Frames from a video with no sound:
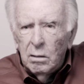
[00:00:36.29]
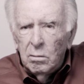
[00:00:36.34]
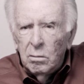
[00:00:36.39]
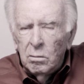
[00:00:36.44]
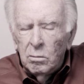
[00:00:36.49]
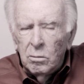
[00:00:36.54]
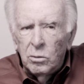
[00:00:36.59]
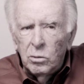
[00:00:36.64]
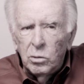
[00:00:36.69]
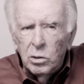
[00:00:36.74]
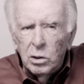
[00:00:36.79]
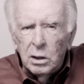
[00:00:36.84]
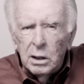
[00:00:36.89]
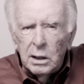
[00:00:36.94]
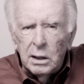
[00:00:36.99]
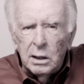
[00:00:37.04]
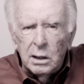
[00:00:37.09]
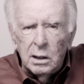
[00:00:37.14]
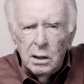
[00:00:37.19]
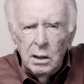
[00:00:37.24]
in
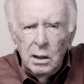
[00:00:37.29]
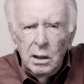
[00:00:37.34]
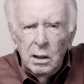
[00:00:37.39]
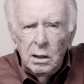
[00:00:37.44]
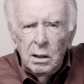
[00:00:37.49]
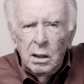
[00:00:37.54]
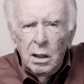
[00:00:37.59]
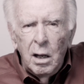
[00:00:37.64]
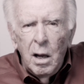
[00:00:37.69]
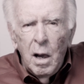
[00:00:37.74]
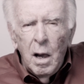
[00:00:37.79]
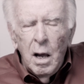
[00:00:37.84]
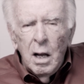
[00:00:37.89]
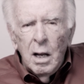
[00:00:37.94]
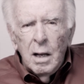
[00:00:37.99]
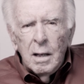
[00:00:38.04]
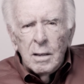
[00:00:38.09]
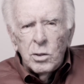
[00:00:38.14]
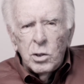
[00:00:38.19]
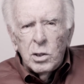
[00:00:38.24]

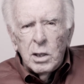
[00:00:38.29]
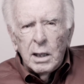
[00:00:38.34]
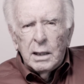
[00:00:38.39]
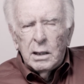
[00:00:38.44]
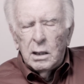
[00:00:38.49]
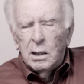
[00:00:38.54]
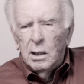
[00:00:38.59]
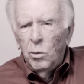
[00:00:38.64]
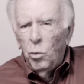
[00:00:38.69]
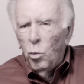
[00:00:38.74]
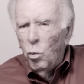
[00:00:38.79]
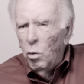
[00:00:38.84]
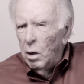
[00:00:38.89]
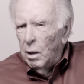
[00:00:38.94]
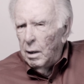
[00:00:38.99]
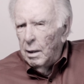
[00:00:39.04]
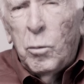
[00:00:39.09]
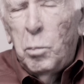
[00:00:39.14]
1661,